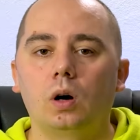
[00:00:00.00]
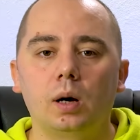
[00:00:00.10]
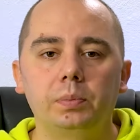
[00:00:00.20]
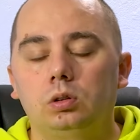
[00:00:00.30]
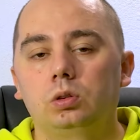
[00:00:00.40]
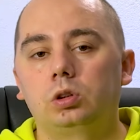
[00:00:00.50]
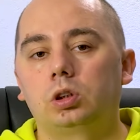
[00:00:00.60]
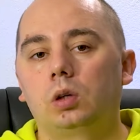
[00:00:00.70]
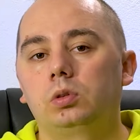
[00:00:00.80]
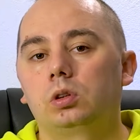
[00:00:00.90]
up, you
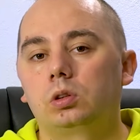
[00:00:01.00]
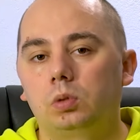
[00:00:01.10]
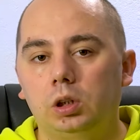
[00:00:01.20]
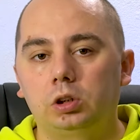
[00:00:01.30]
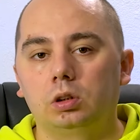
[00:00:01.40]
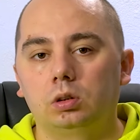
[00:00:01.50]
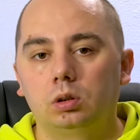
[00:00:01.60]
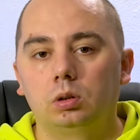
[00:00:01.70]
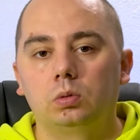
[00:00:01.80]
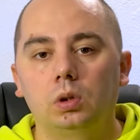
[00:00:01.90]
shout your question.
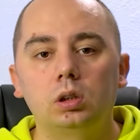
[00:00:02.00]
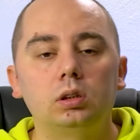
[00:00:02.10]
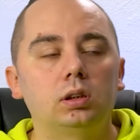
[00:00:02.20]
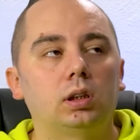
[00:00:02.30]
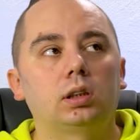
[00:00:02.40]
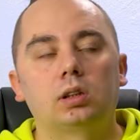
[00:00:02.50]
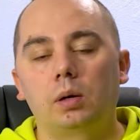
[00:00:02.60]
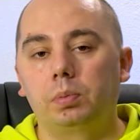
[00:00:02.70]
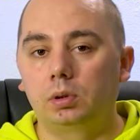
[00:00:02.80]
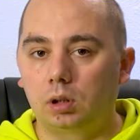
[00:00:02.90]
Where is
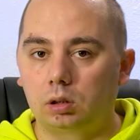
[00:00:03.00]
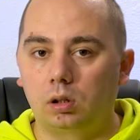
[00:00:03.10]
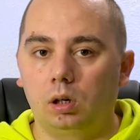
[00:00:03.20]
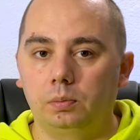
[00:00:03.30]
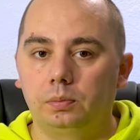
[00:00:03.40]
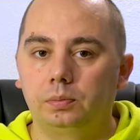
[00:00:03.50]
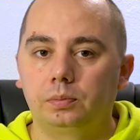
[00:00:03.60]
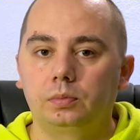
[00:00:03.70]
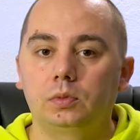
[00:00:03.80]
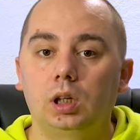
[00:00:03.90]
example.com?
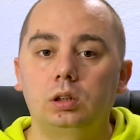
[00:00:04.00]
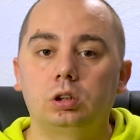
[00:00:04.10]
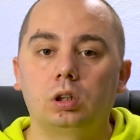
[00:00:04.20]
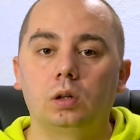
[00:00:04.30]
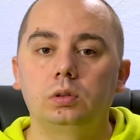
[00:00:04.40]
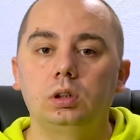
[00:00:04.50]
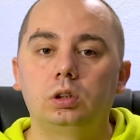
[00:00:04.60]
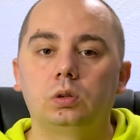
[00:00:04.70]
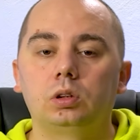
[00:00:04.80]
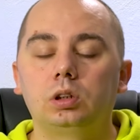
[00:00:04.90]
That shout
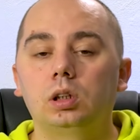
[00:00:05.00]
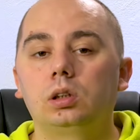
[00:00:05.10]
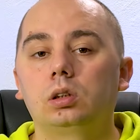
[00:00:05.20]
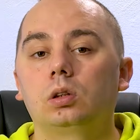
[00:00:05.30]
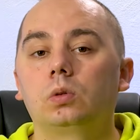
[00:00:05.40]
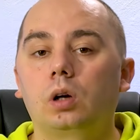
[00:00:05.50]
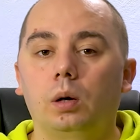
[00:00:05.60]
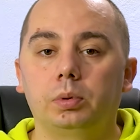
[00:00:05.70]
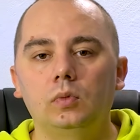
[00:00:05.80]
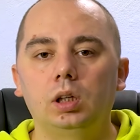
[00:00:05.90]
is your DNS
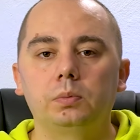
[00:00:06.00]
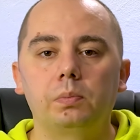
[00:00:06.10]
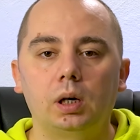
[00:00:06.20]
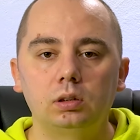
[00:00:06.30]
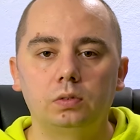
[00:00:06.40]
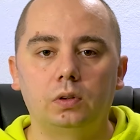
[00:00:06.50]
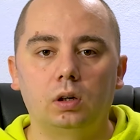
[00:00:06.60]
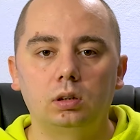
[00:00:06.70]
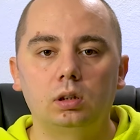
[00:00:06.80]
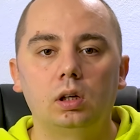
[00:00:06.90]
lookup, and by
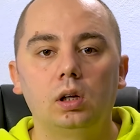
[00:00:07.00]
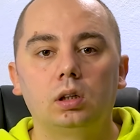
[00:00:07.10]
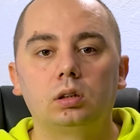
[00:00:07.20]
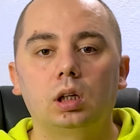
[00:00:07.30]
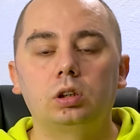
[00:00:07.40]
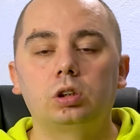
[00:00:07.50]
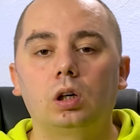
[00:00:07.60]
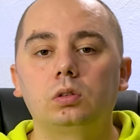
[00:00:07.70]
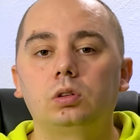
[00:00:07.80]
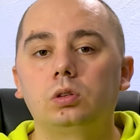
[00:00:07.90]
default, that
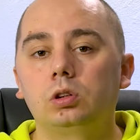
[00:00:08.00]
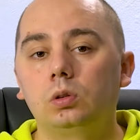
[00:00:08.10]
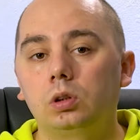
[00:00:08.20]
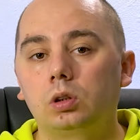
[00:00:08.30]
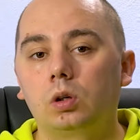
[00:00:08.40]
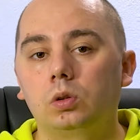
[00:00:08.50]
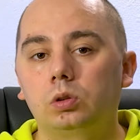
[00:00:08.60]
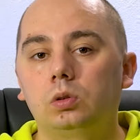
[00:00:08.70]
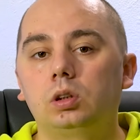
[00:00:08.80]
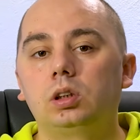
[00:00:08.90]
shout usually goes
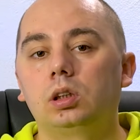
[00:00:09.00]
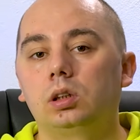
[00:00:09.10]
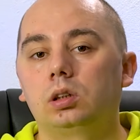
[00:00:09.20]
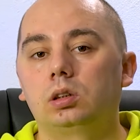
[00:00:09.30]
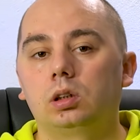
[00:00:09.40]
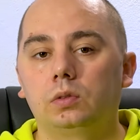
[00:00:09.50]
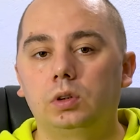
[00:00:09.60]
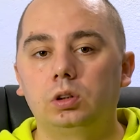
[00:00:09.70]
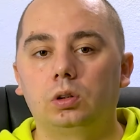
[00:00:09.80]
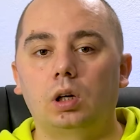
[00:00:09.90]
to the DNS
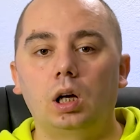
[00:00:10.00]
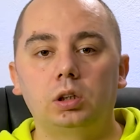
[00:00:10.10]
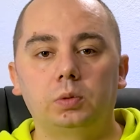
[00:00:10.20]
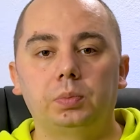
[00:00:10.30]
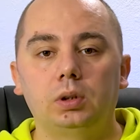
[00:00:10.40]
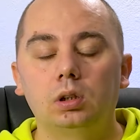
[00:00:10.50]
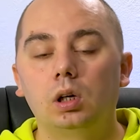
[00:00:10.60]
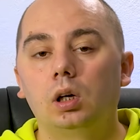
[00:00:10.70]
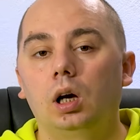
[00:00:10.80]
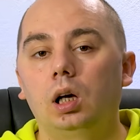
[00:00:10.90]
server your ISP
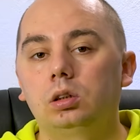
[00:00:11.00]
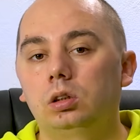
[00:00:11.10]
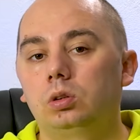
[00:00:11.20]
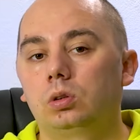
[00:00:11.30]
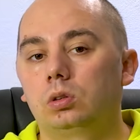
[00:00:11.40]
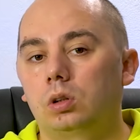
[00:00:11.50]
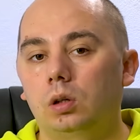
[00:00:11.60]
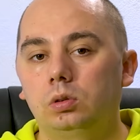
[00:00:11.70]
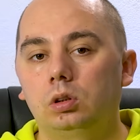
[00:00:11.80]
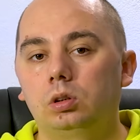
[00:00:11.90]
handed your
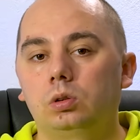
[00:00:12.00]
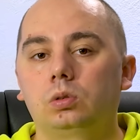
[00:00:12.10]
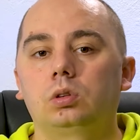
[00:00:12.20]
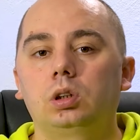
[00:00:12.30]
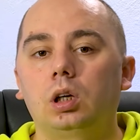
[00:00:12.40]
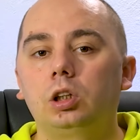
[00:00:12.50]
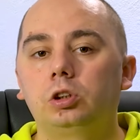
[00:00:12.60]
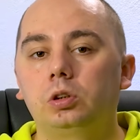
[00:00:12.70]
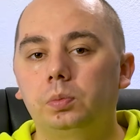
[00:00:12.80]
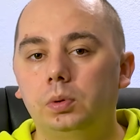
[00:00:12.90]
router through
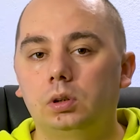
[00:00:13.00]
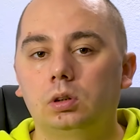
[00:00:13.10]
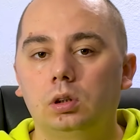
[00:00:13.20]
DHCP.